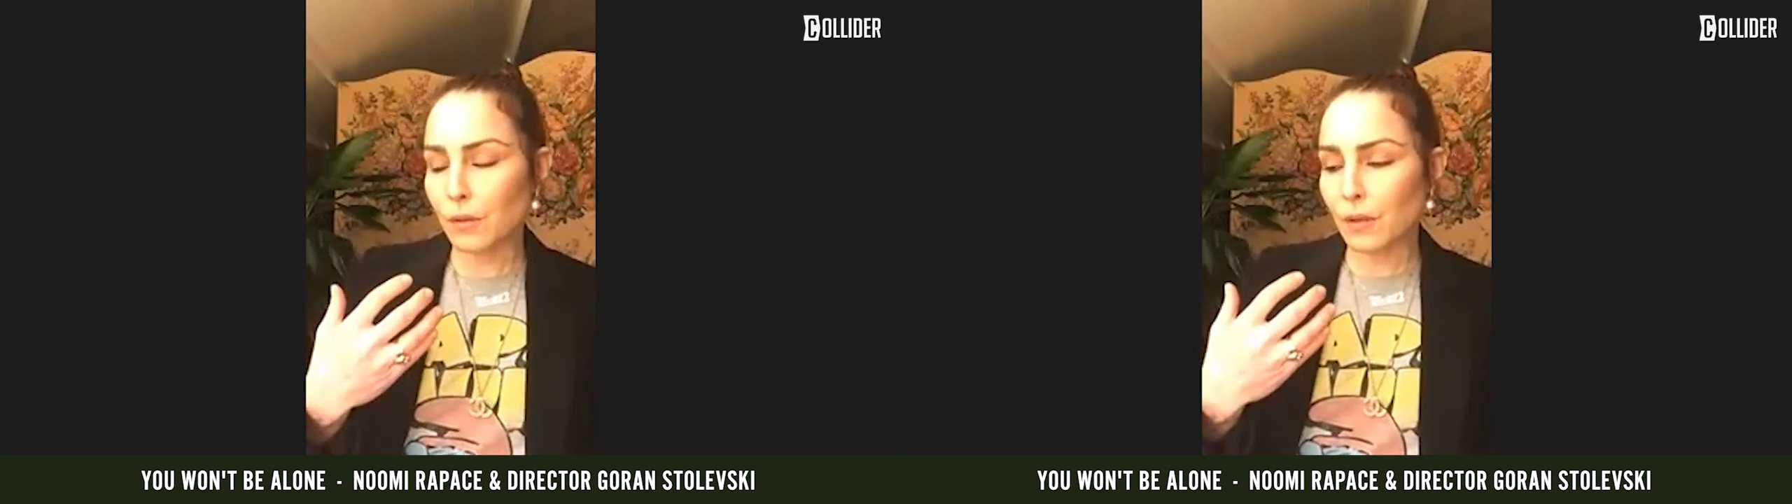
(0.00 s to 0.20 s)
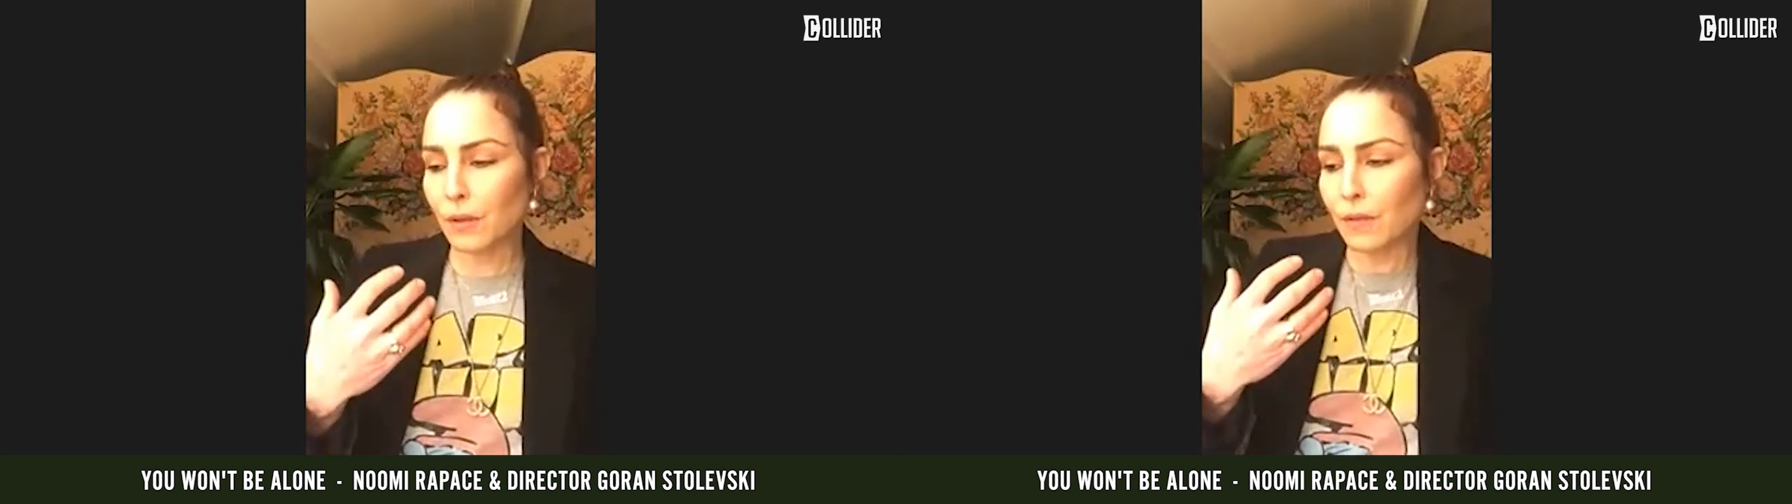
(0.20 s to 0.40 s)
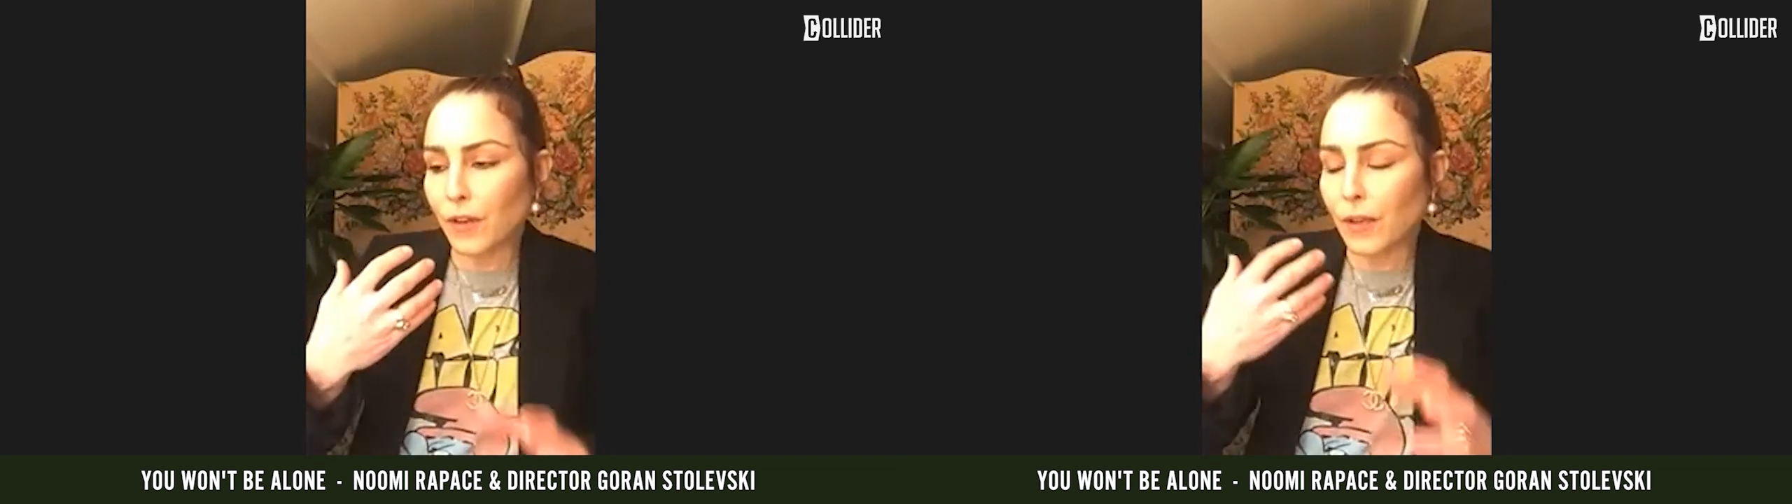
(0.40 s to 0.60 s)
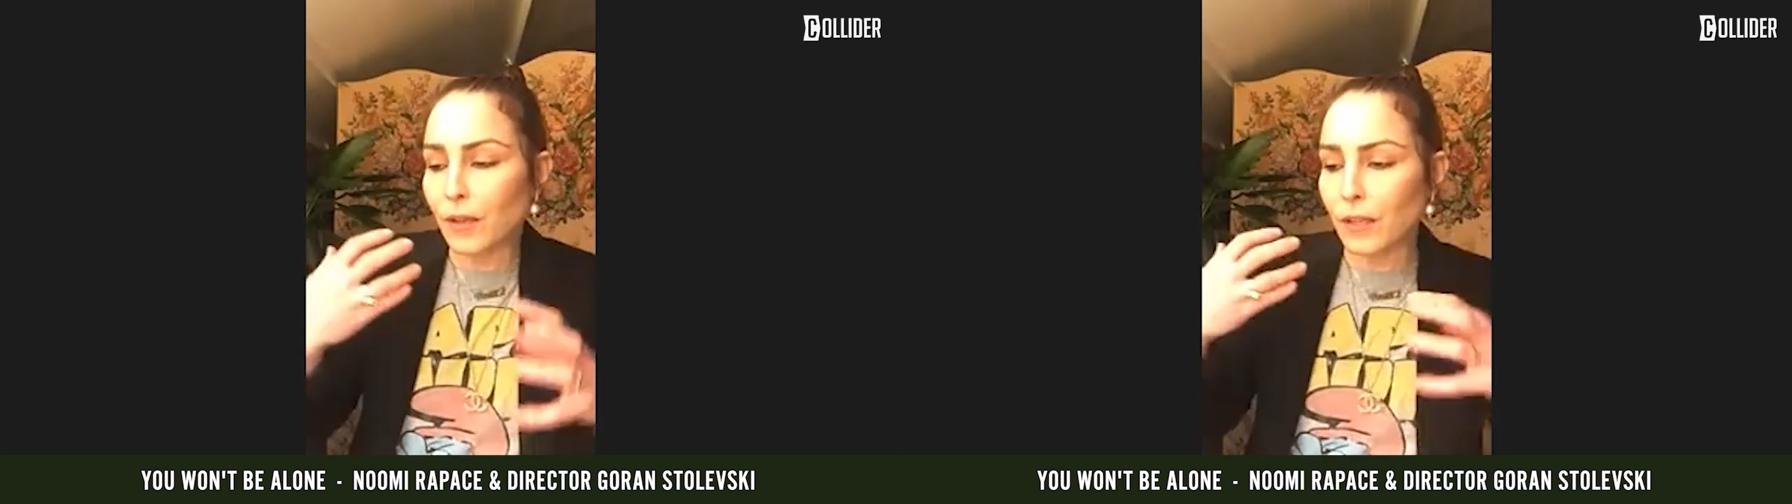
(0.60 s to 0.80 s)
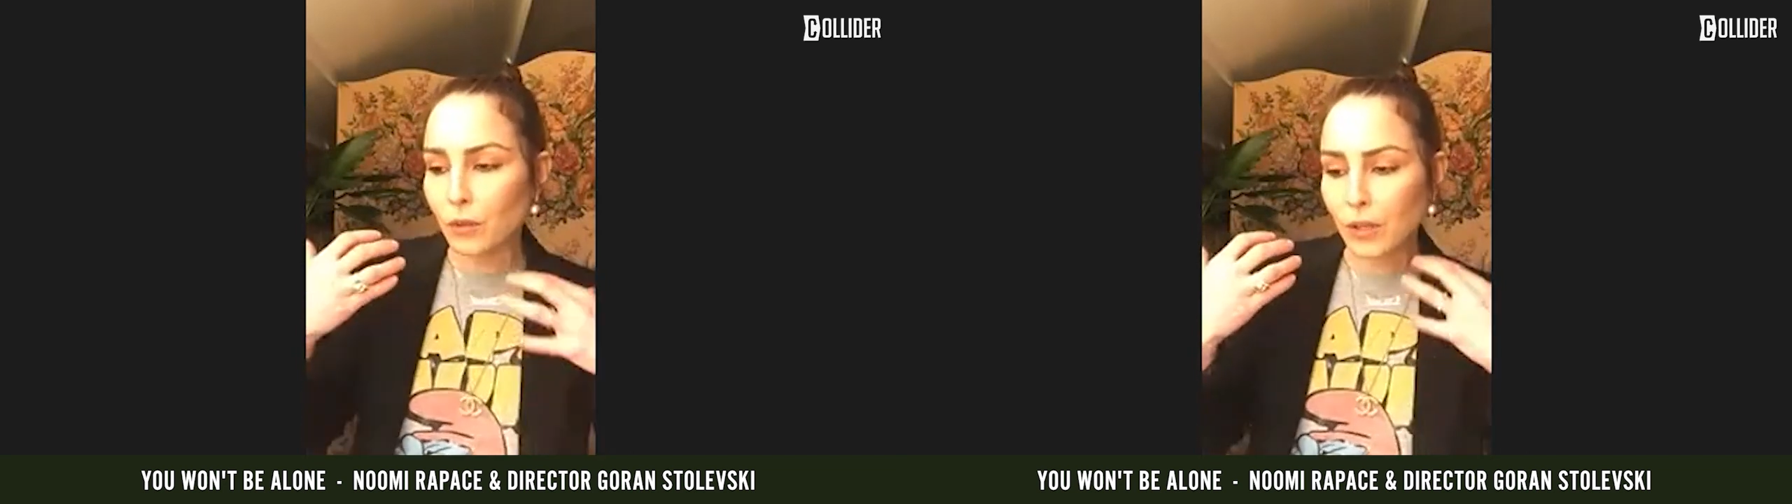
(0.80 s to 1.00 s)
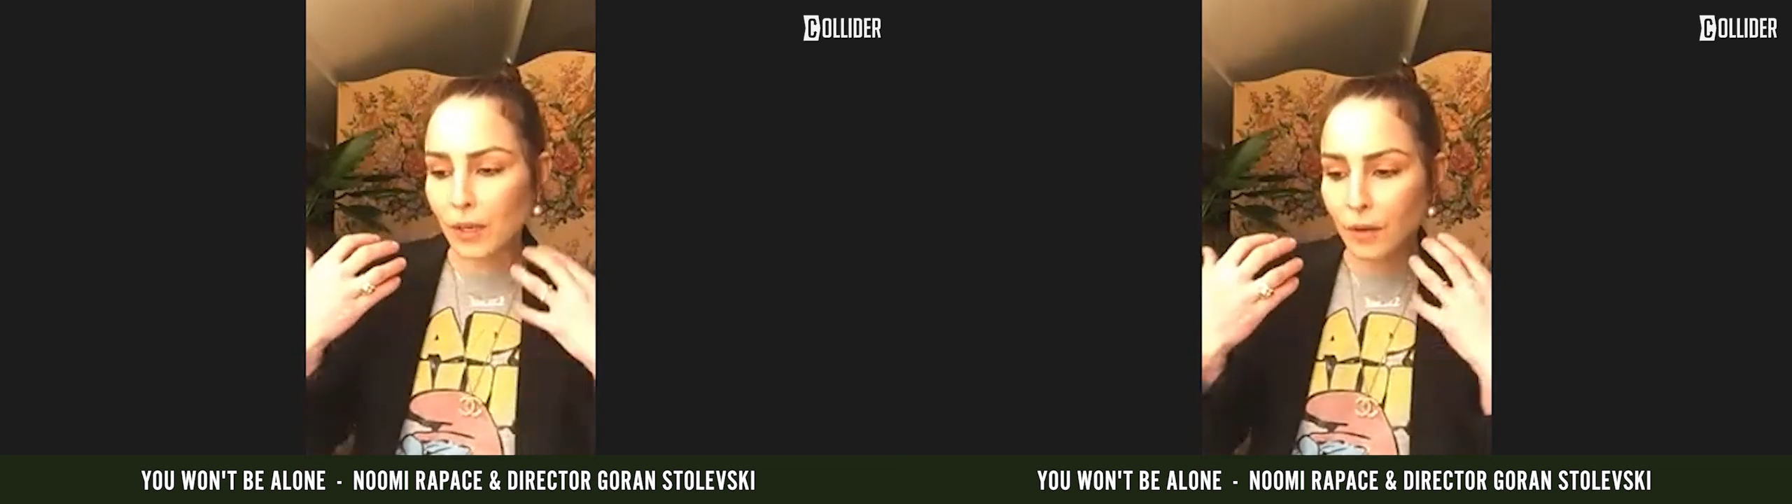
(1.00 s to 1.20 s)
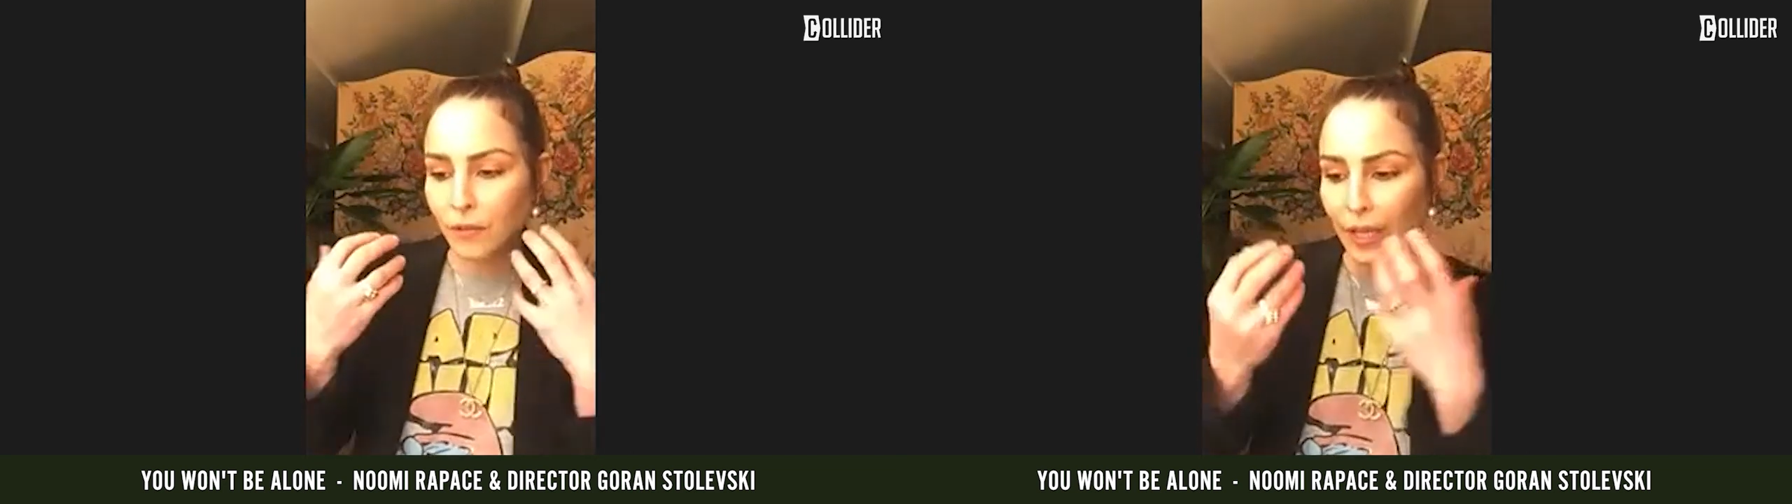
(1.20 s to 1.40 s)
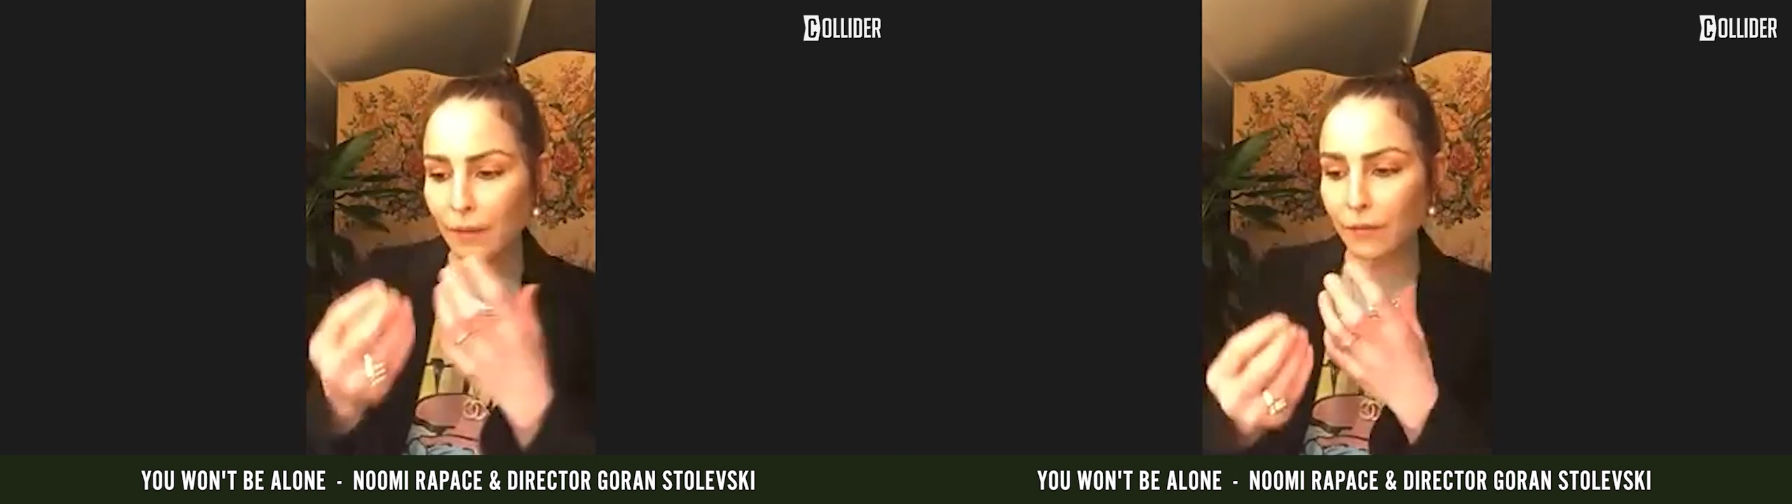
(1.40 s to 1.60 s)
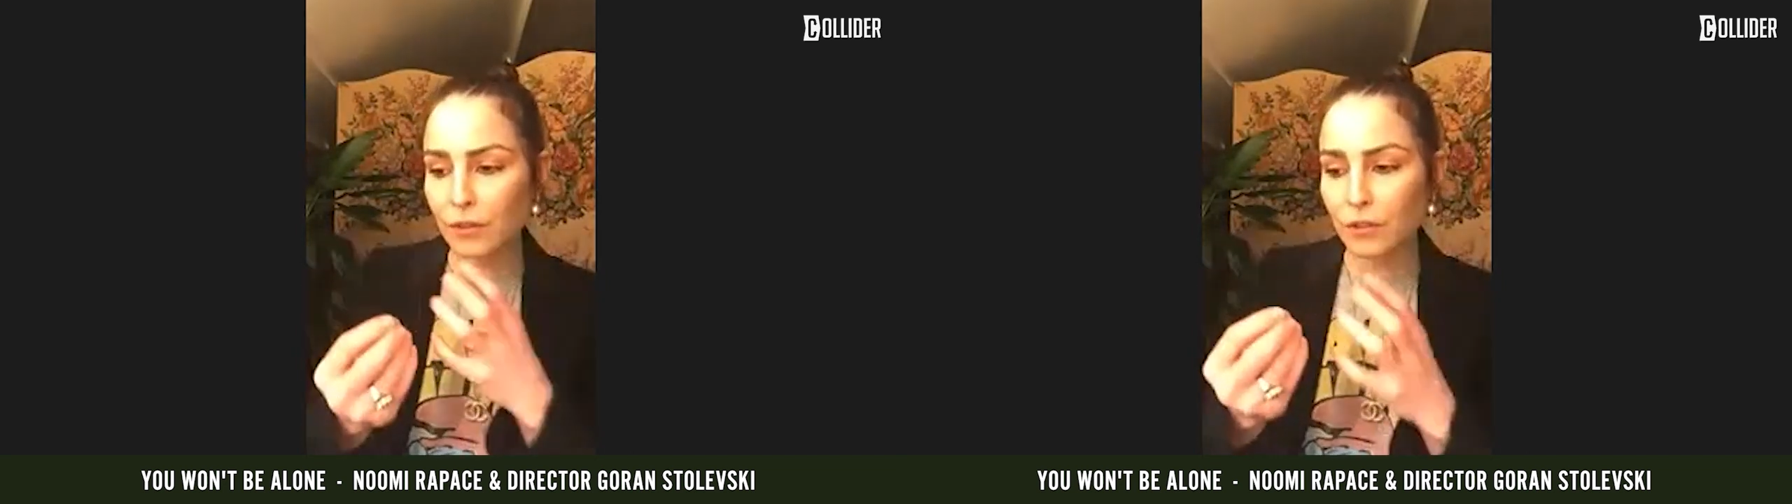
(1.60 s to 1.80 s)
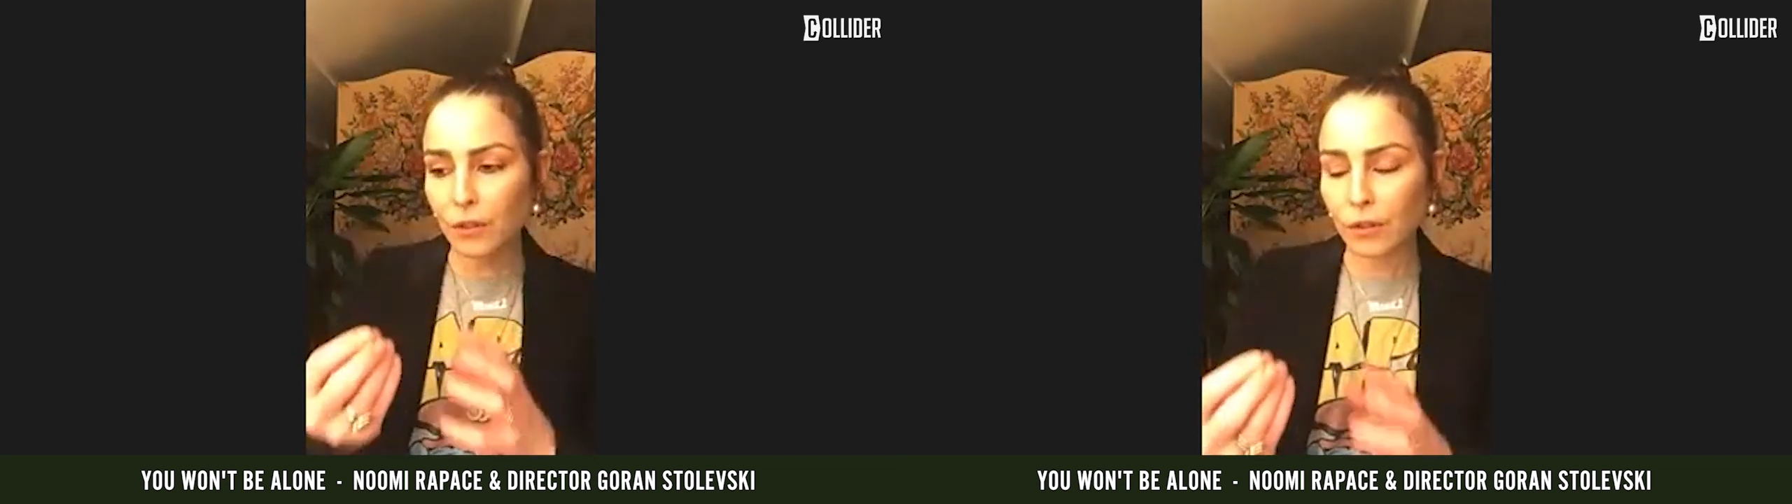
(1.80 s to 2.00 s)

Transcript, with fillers: it felt like you kind of gave us